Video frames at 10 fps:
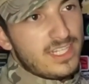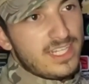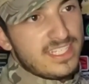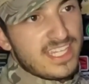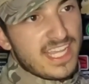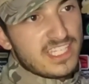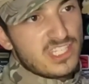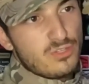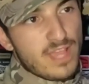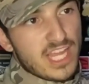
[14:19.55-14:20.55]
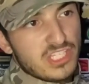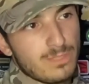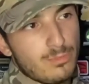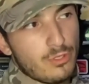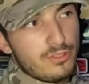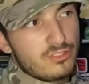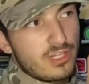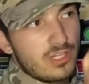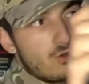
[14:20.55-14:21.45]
it takes to actually pull the trigger